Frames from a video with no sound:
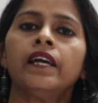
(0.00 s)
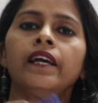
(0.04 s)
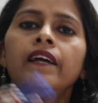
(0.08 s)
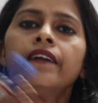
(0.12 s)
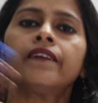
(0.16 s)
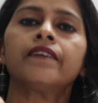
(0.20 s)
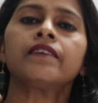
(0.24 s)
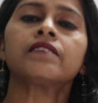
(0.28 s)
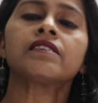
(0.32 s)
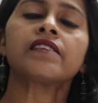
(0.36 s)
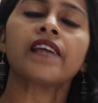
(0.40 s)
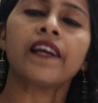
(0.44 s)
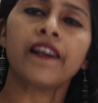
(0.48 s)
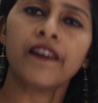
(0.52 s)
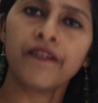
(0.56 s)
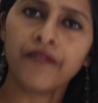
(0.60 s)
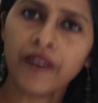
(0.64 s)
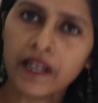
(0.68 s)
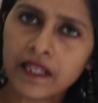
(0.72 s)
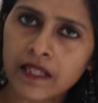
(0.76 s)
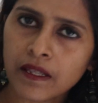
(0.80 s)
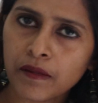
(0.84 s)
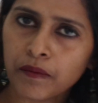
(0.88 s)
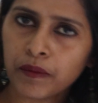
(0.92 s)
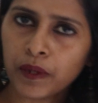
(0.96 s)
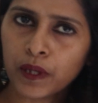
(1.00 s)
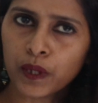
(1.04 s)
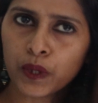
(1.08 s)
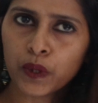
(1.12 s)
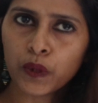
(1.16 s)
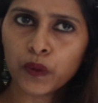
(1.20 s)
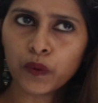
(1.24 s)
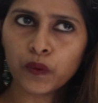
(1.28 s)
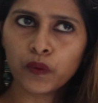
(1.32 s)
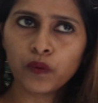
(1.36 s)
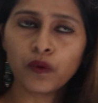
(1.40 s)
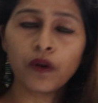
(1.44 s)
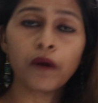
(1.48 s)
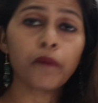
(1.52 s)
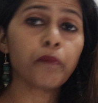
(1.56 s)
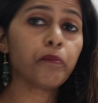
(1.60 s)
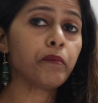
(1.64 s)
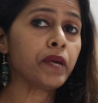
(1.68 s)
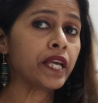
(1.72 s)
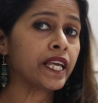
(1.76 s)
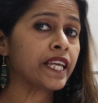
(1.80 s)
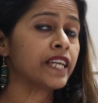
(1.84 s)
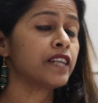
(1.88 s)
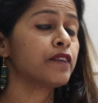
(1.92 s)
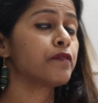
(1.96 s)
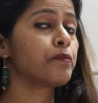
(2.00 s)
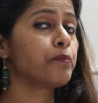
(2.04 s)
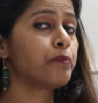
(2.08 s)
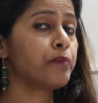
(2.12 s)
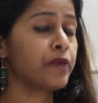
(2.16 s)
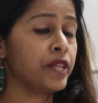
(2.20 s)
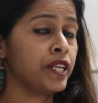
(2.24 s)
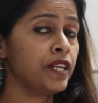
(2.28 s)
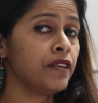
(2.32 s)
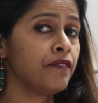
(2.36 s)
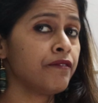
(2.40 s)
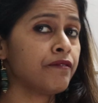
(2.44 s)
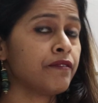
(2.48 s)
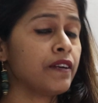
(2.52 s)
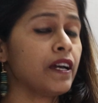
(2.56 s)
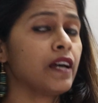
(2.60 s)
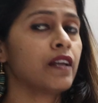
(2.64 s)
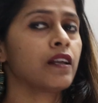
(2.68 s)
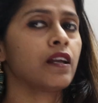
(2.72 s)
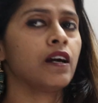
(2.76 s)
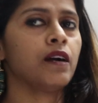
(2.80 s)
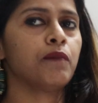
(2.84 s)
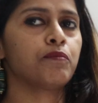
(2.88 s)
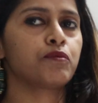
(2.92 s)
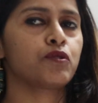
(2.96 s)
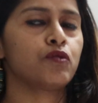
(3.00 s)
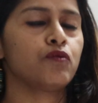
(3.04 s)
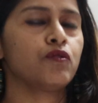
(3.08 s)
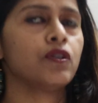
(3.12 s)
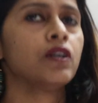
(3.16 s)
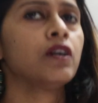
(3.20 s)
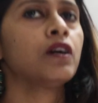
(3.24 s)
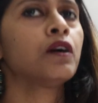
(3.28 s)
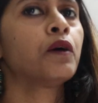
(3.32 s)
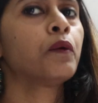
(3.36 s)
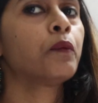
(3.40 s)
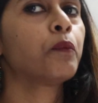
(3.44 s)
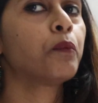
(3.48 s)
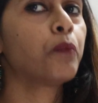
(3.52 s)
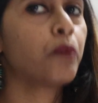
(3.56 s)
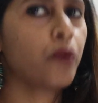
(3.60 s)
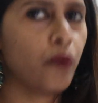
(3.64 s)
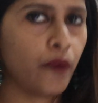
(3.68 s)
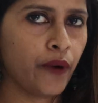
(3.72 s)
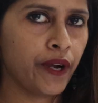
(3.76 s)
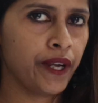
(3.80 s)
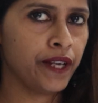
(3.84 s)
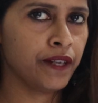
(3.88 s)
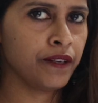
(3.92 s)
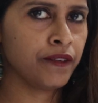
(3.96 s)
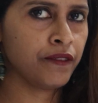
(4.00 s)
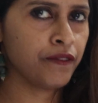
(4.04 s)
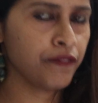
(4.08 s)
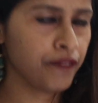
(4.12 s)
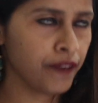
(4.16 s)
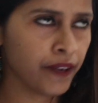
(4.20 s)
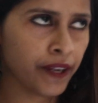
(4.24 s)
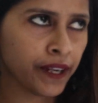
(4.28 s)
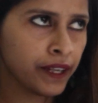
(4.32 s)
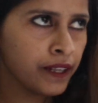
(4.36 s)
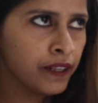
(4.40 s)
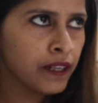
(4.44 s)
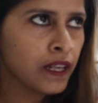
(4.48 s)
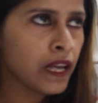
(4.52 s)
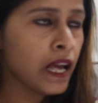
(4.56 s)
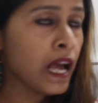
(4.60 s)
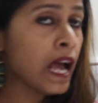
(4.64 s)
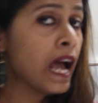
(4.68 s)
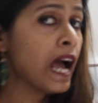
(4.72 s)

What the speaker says: it is advisable to make it brief and up to the point, fine,